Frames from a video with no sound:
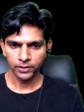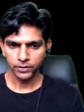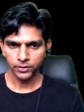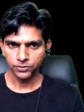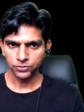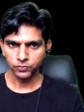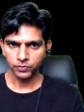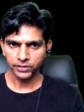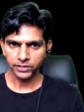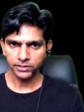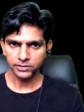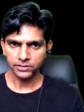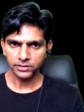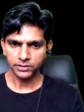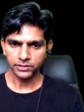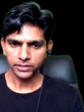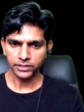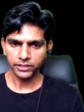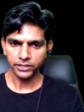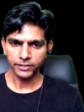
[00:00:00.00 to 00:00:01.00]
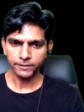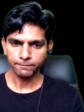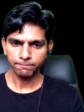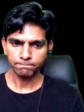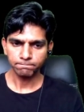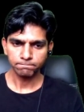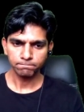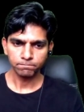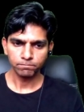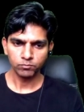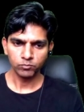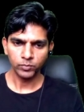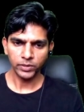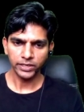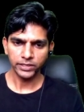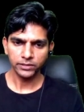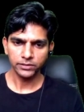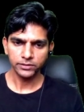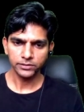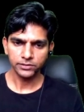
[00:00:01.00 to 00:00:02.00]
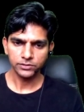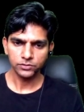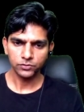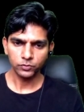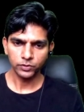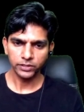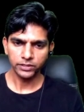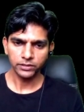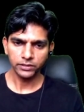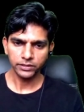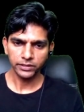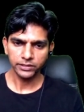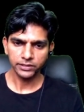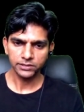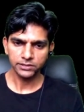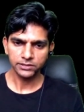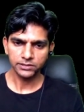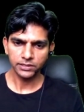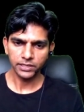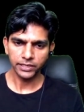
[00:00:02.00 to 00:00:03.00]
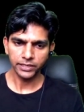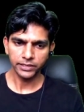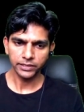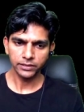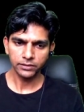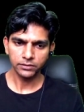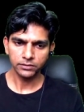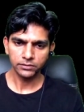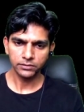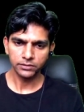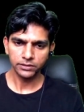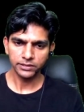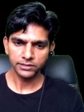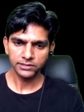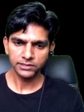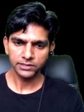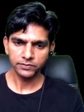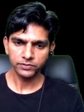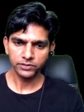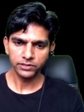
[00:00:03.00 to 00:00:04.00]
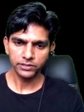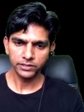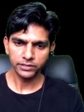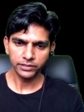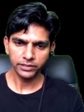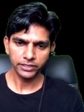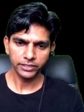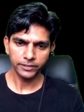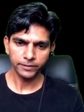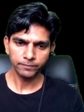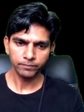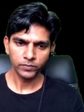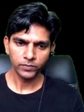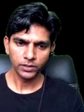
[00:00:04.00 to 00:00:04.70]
So we can say T minus 20 sine 37 degree